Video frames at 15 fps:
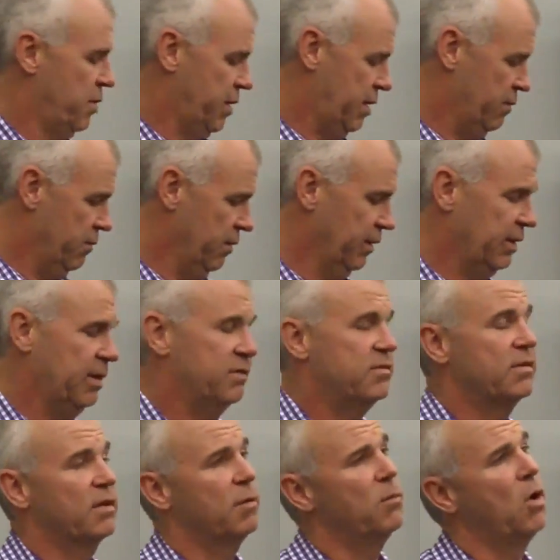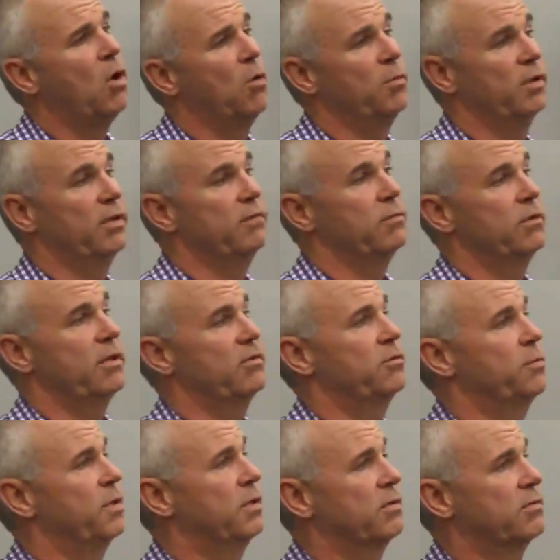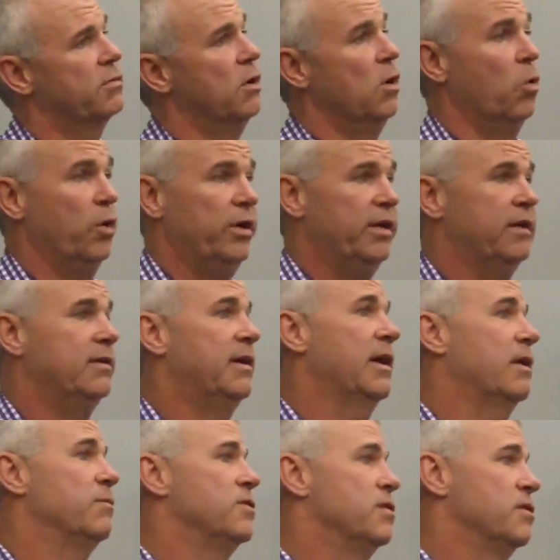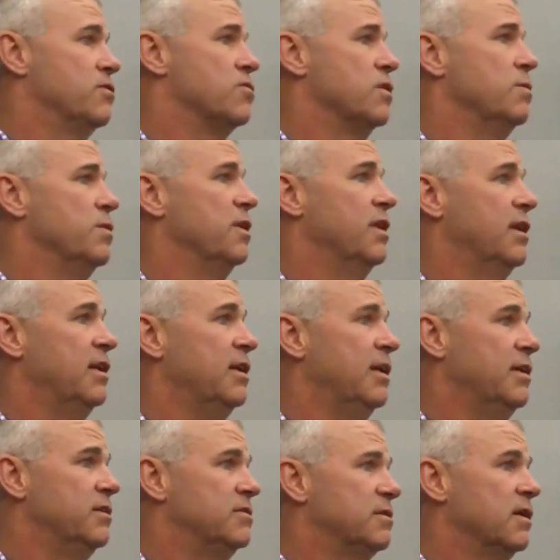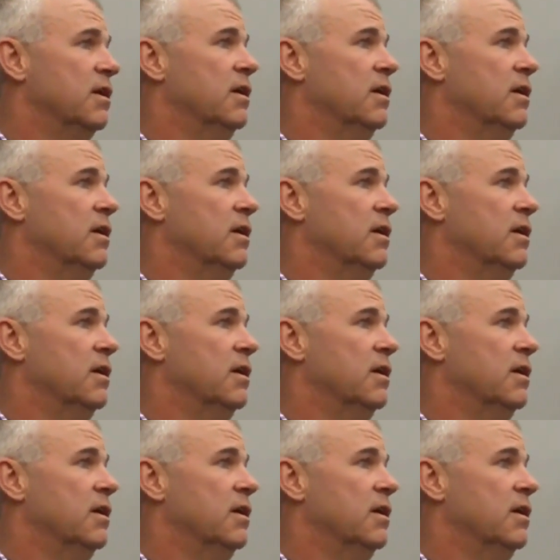but he really needs to come home and live with us because we need to get him into the treatment that he needs.